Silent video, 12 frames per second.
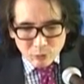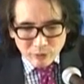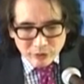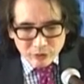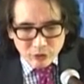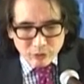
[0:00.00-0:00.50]

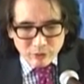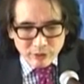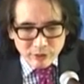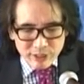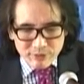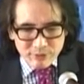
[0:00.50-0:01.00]
will
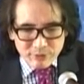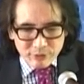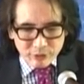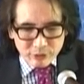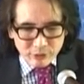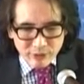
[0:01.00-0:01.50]
to
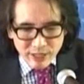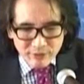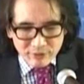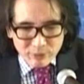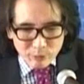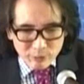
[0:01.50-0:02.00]
live, to
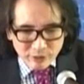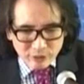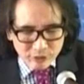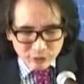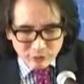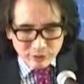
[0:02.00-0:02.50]
have the
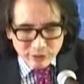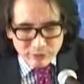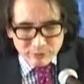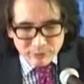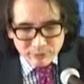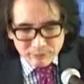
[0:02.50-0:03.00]
will to
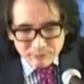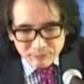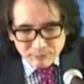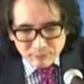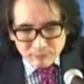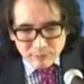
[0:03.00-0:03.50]
live,
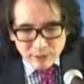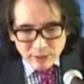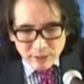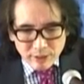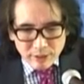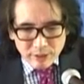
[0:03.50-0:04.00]

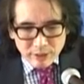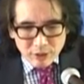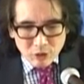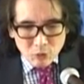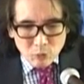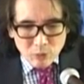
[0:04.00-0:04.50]

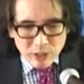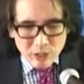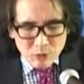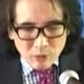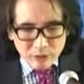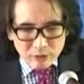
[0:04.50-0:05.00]

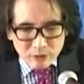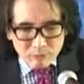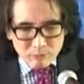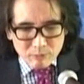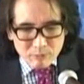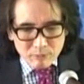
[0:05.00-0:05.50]
where
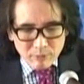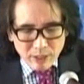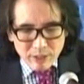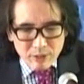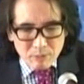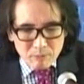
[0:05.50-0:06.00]
one's
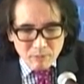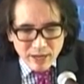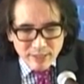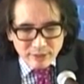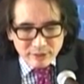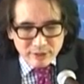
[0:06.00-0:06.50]

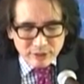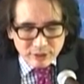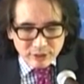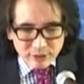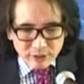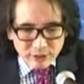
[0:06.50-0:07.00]

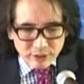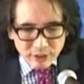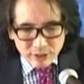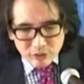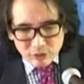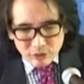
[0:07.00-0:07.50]
mind
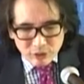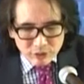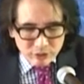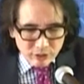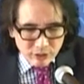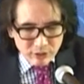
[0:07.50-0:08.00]
is
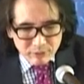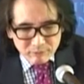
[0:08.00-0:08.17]
not